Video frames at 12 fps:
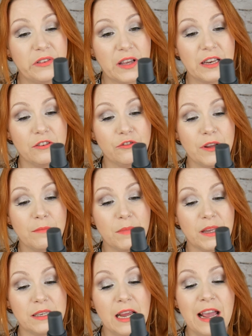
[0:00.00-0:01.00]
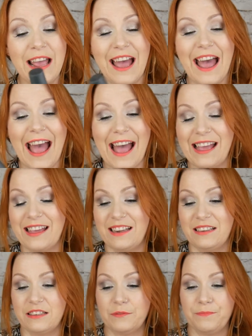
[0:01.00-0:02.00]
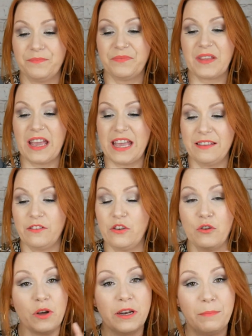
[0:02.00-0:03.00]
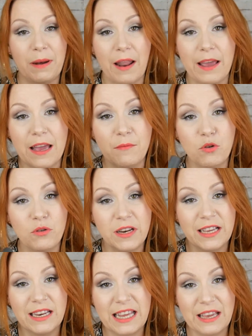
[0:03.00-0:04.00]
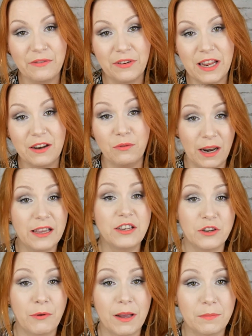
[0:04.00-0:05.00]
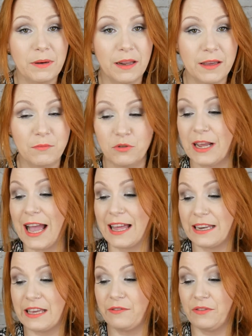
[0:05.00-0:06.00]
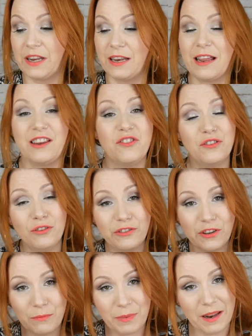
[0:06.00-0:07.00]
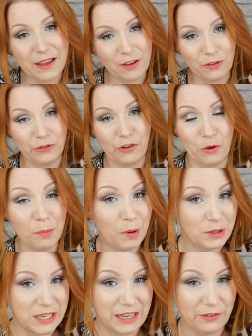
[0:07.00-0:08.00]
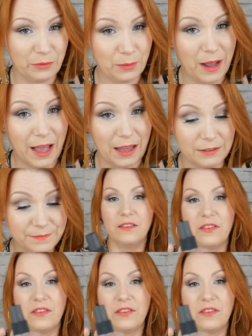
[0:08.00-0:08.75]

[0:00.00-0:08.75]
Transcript: skin treatment. And you can apply it morning and evening. Well, I do. I apply it morning and evening. And you can also apply it onto your body as well.